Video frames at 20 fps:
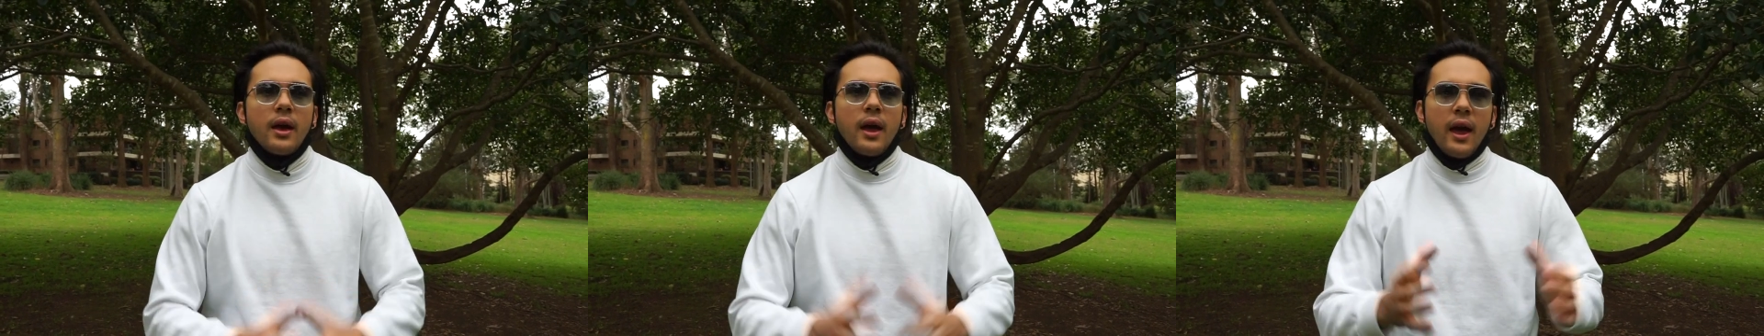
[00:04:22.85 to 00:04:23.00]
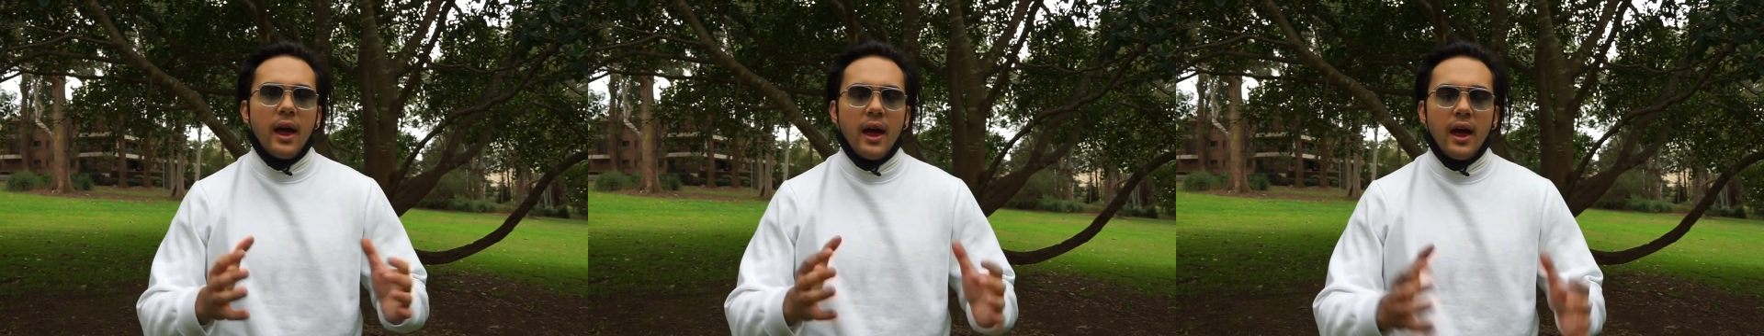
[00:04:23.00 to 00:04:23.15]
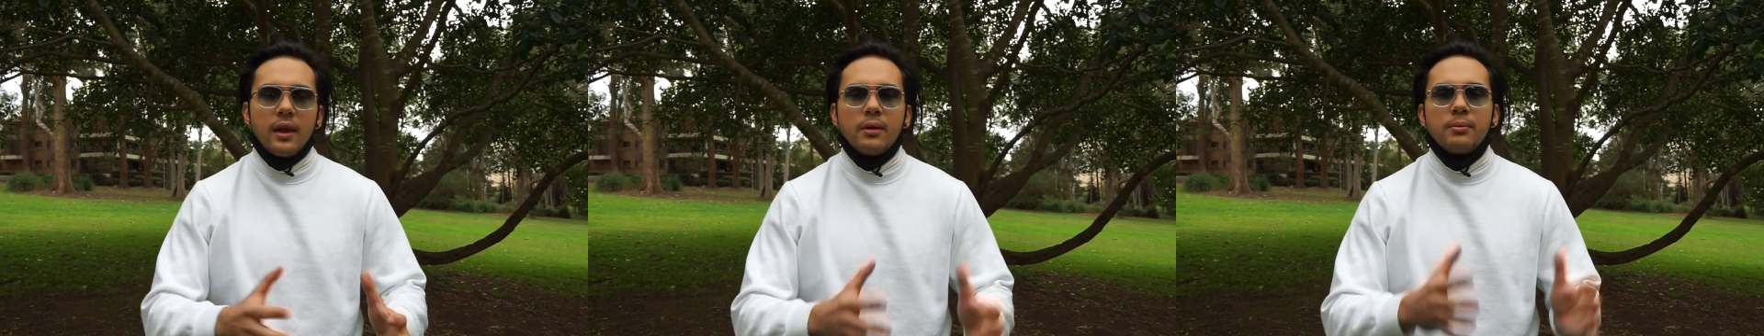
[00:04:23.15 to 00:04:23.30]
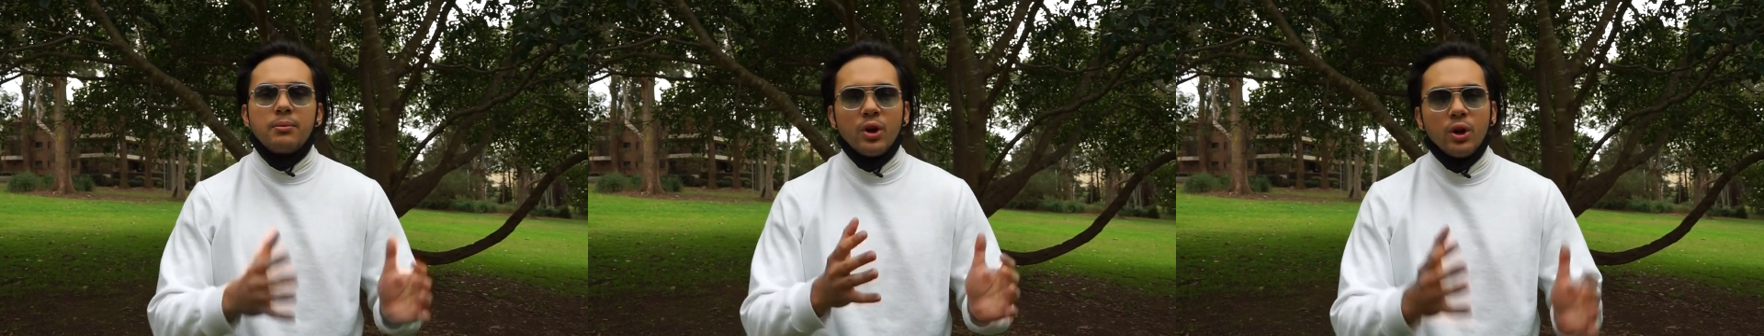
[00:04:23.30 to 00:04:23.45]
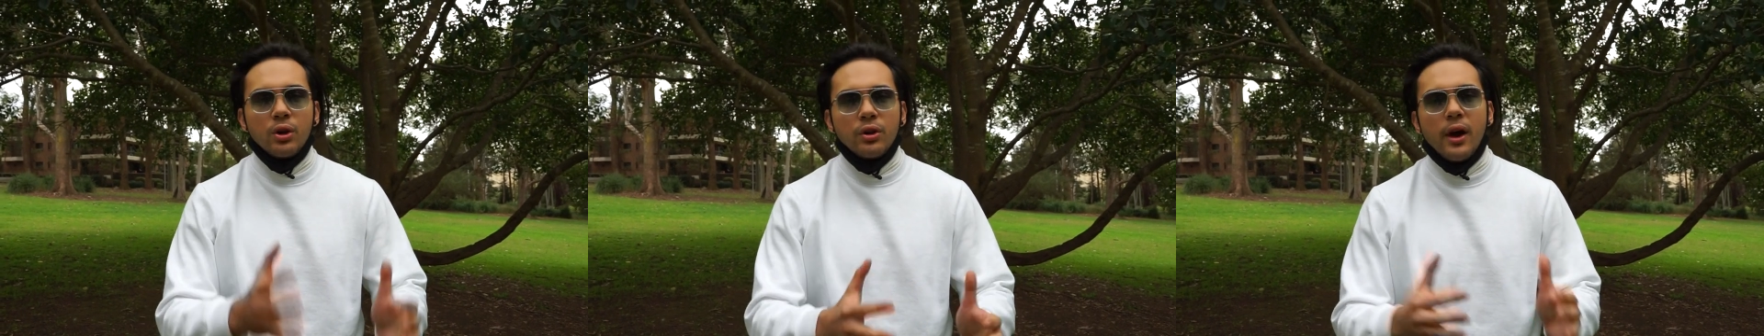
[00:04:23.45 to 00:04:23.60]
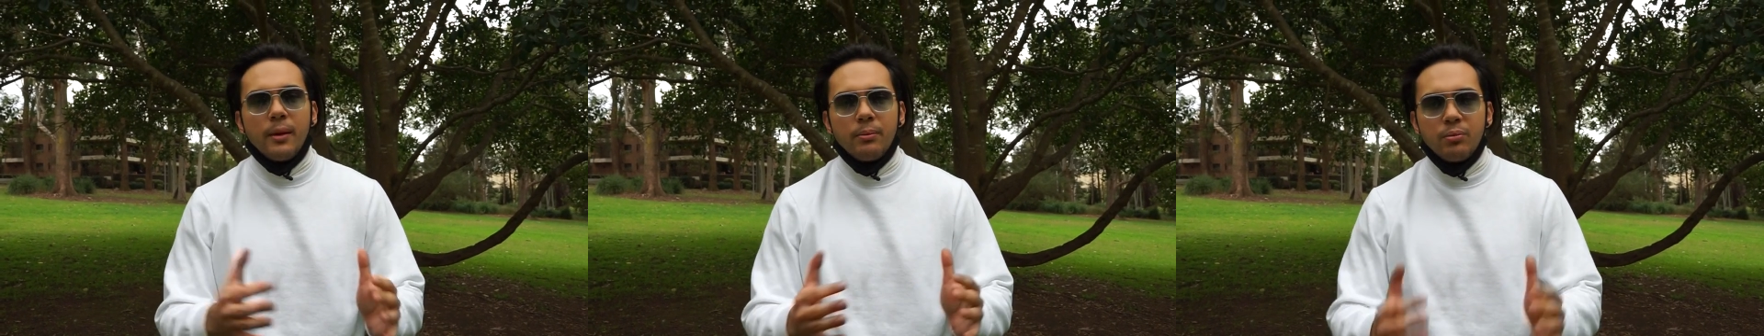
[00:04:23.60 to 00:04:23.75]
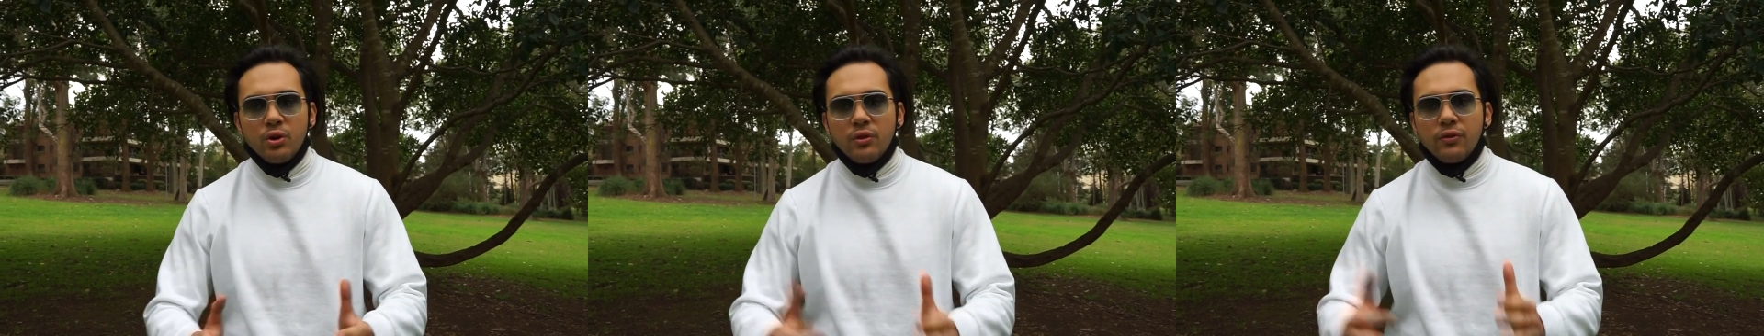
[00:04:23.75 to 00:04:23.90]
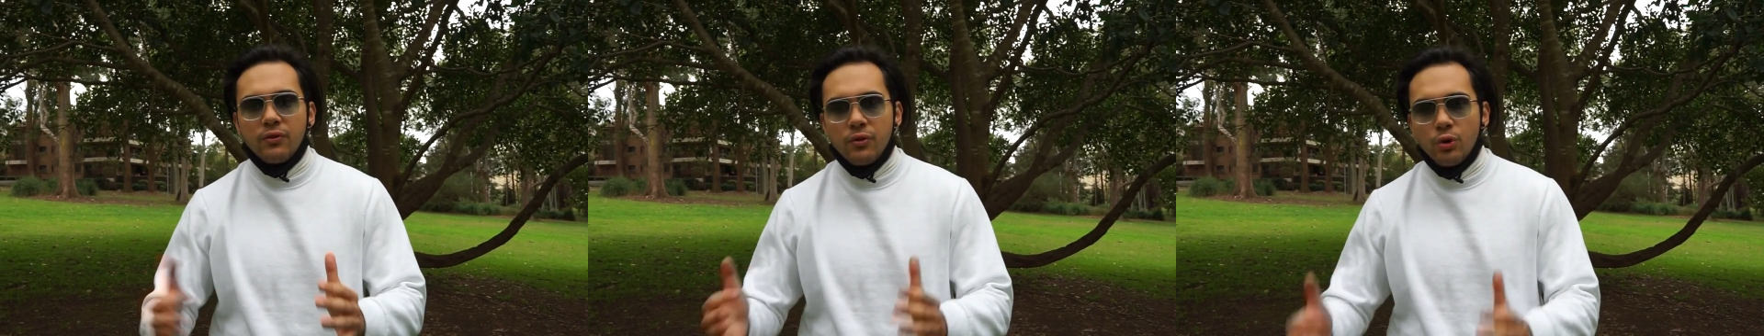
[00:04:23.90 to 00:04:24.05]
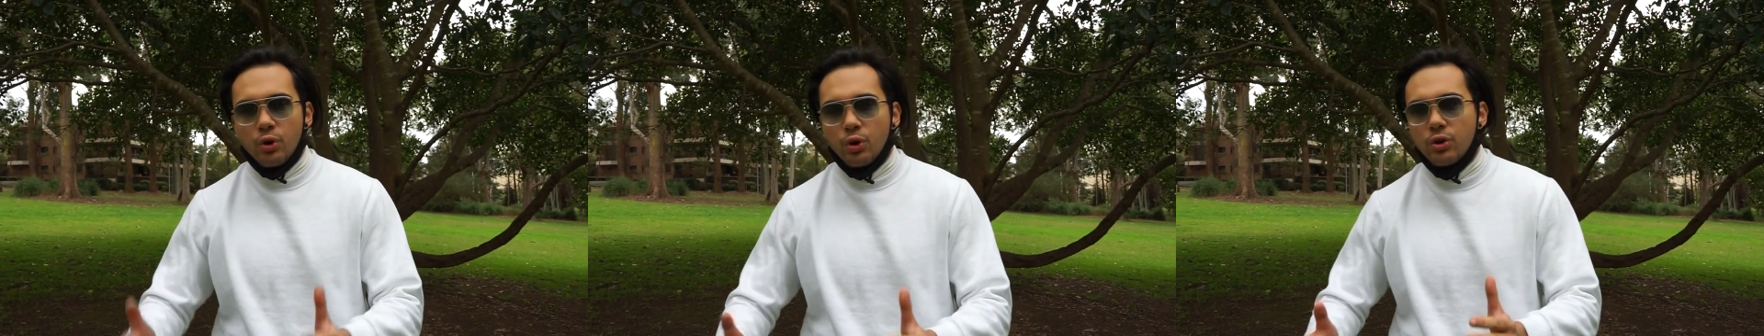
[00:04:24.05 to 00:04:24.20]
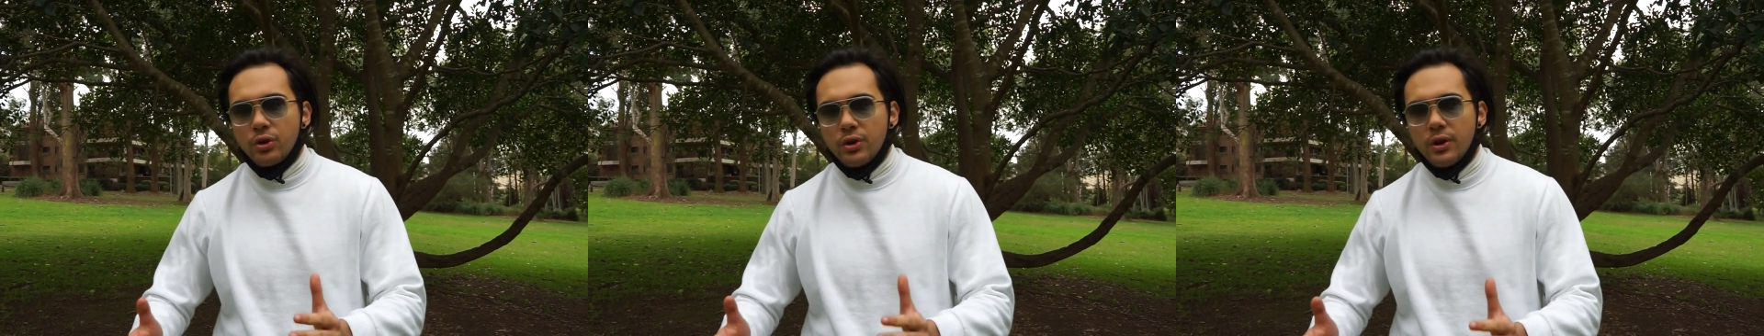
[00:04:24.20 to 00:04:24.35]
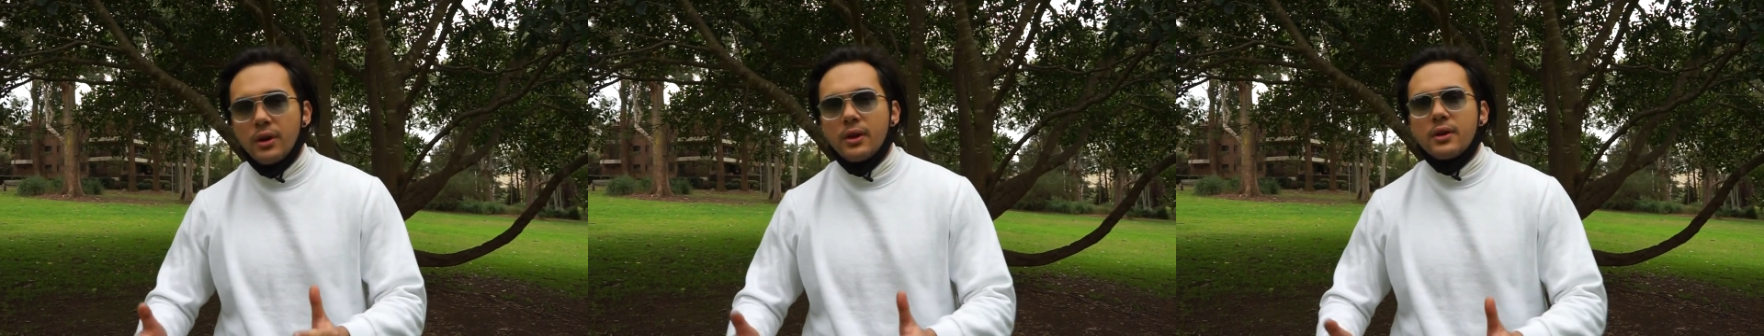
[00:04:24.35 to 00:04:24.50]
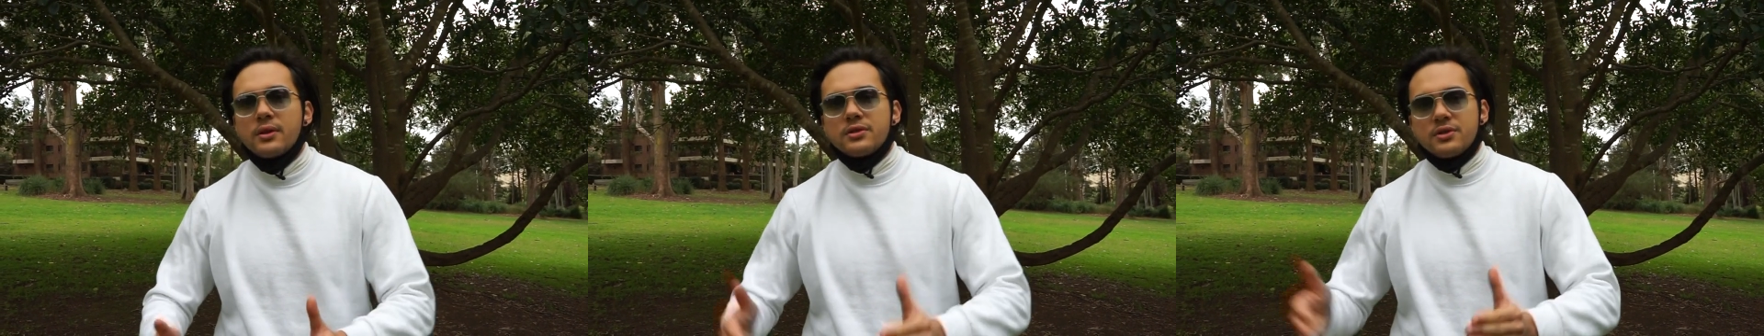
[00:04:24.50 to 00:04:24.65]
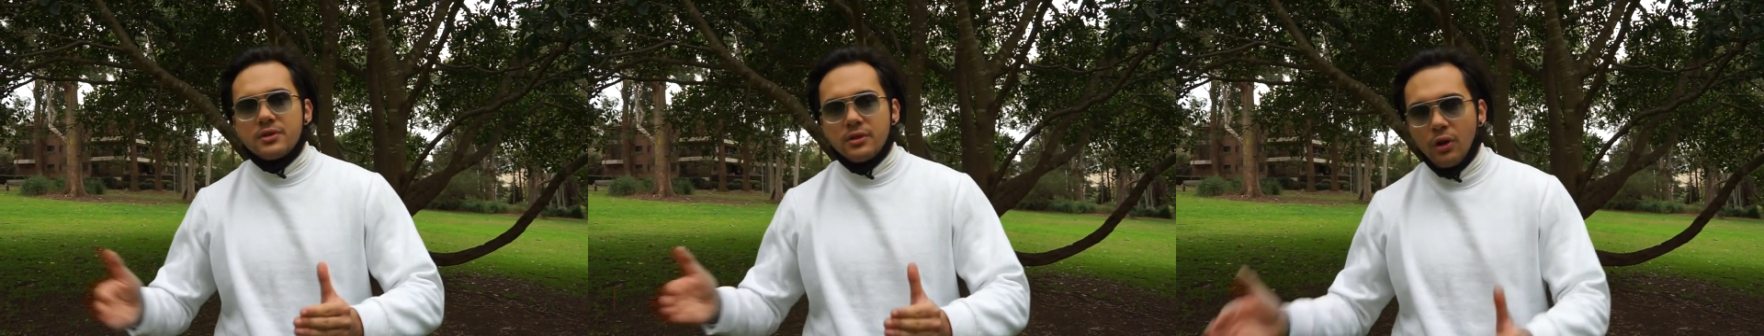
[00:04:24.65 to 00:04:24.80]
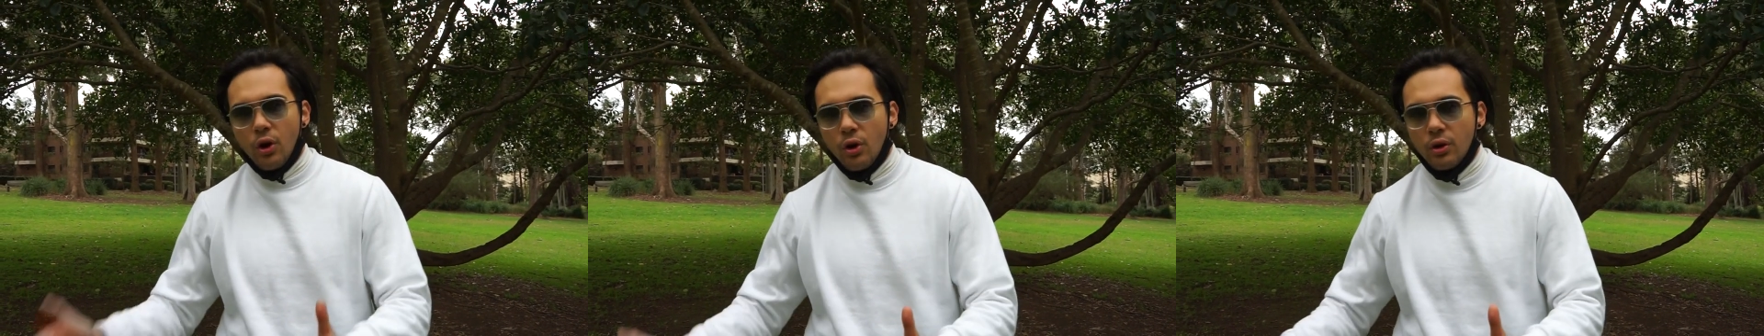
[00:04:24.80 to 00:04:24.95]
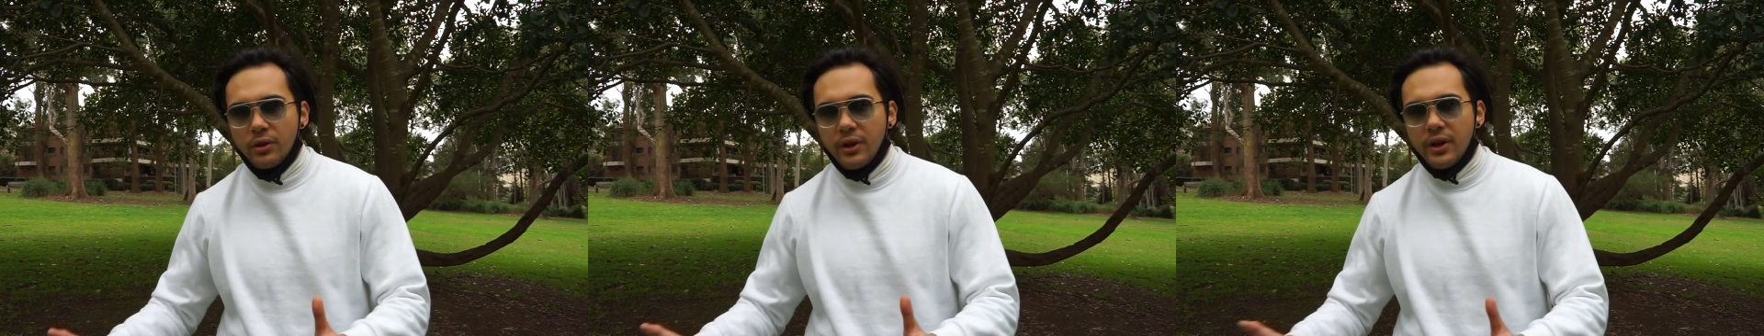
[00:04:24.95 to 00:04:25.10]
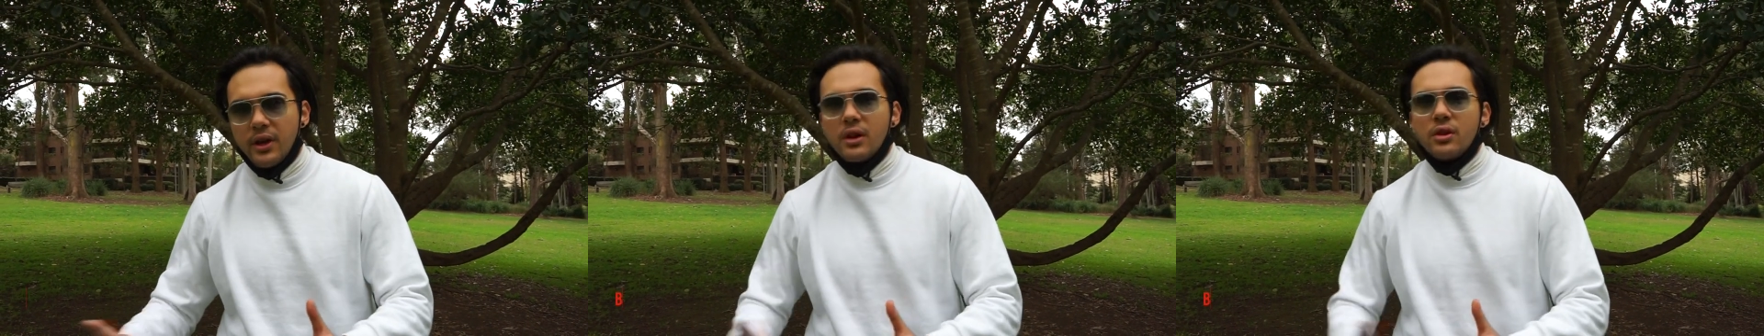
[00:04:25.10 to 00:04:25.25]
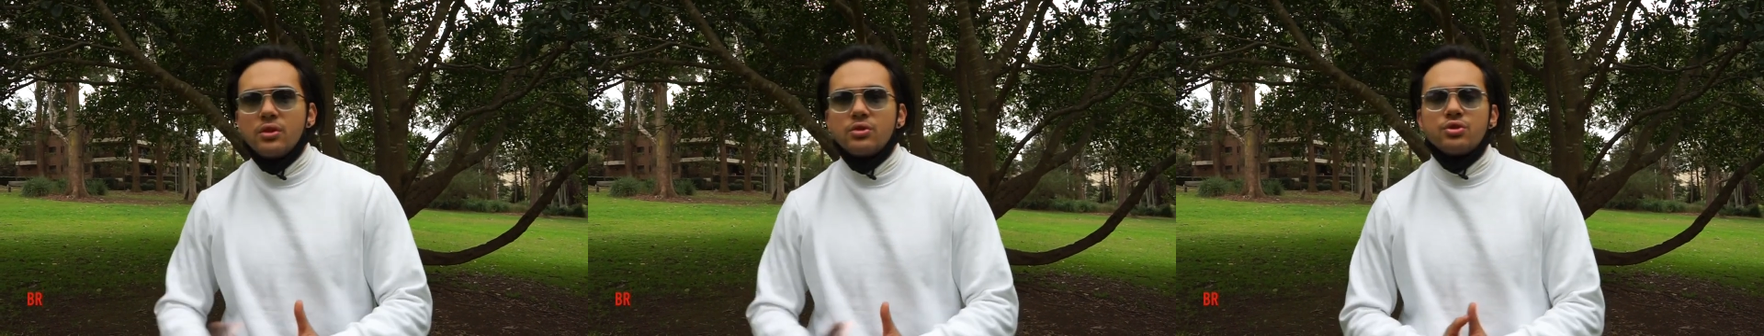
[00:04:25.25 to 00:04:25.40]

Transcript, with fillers: and build up your food slowly.